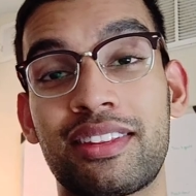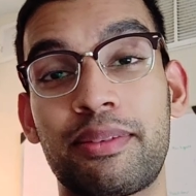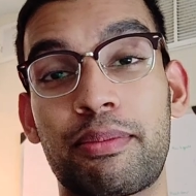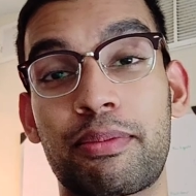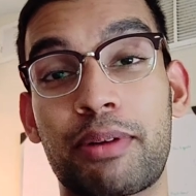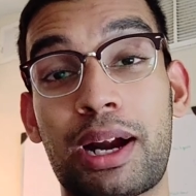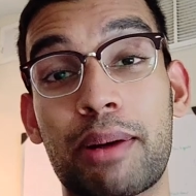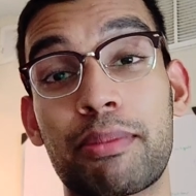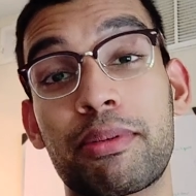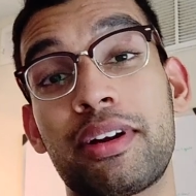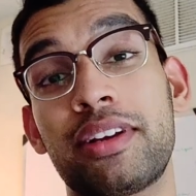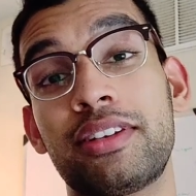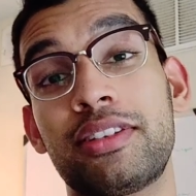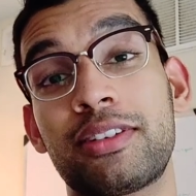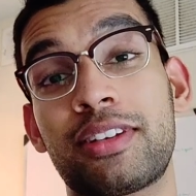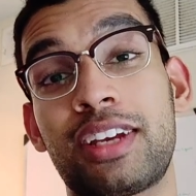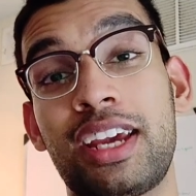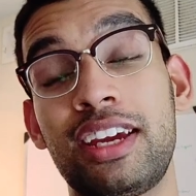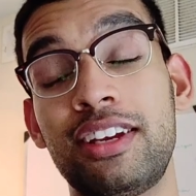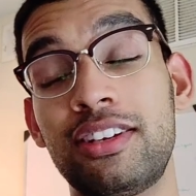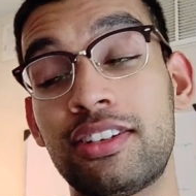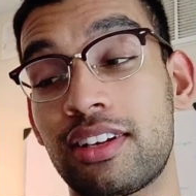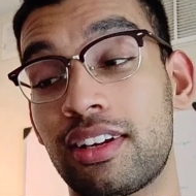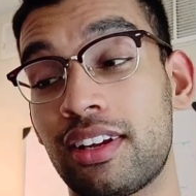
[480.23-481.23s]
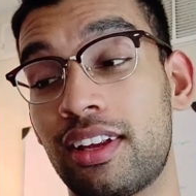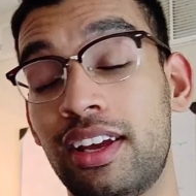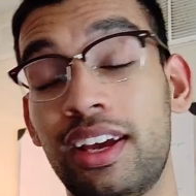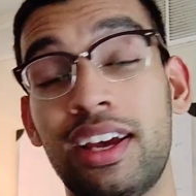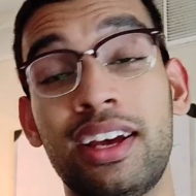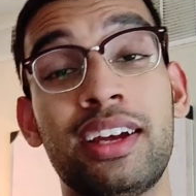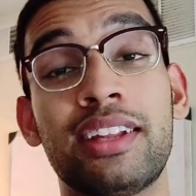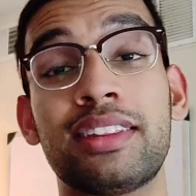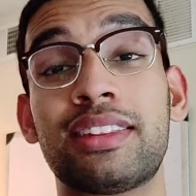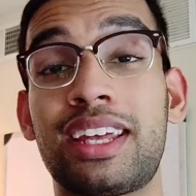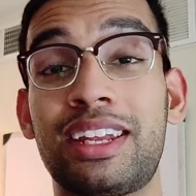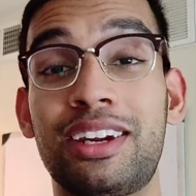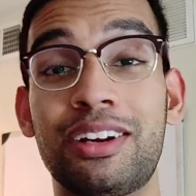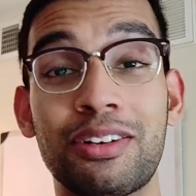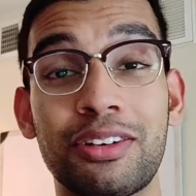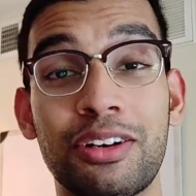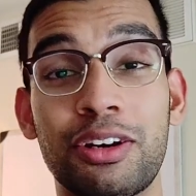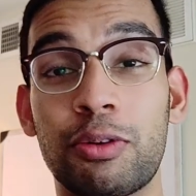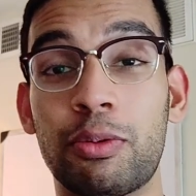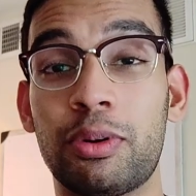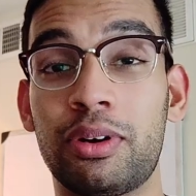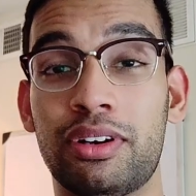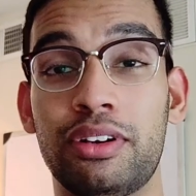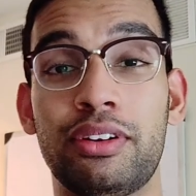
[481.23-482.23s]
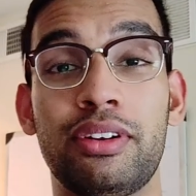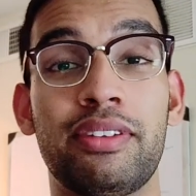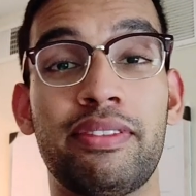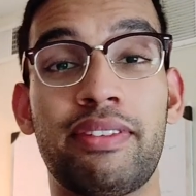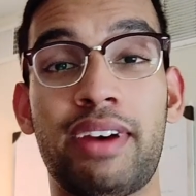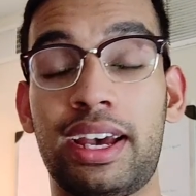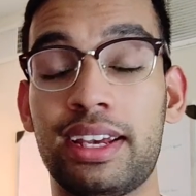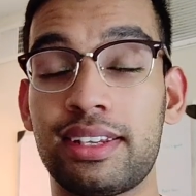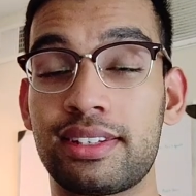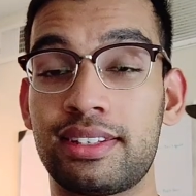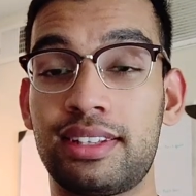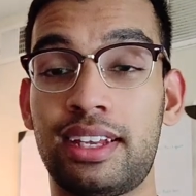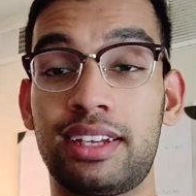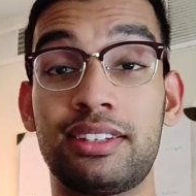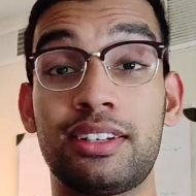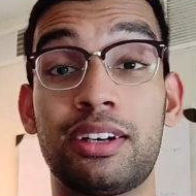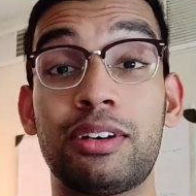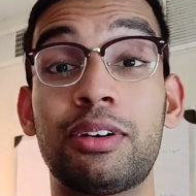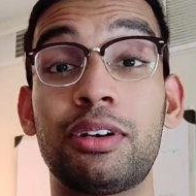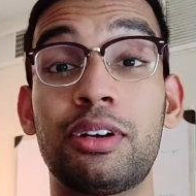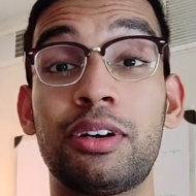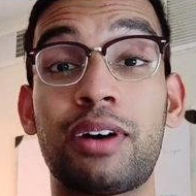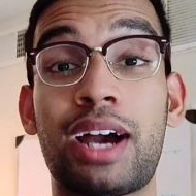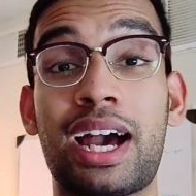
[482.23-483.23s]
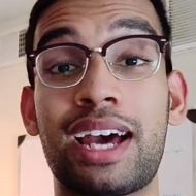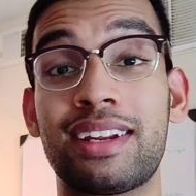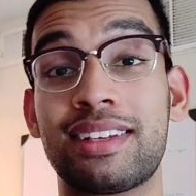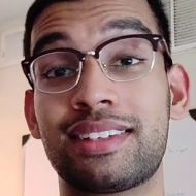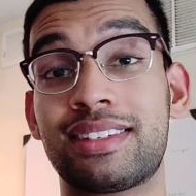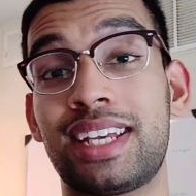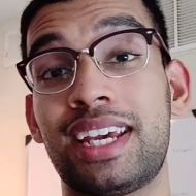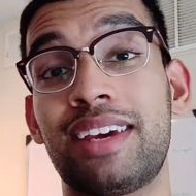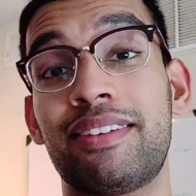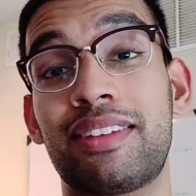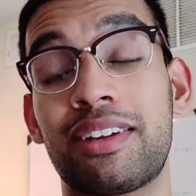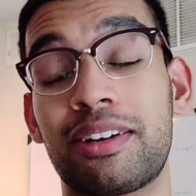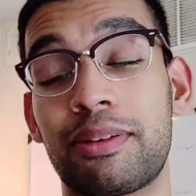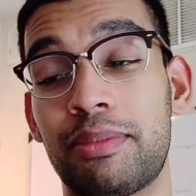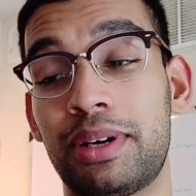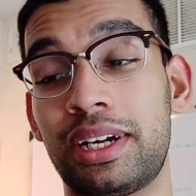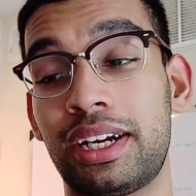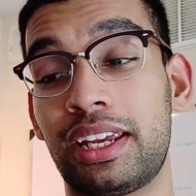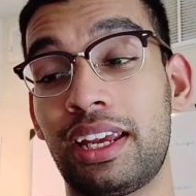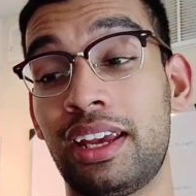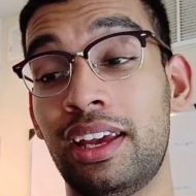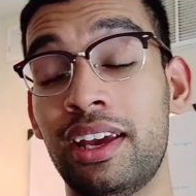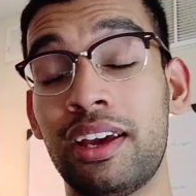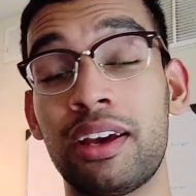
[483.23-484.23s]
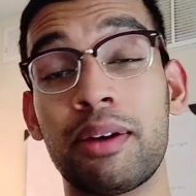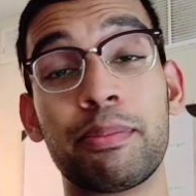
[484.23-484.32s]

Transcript: the proper education. They don't know where to invest. They don't know how to save their money.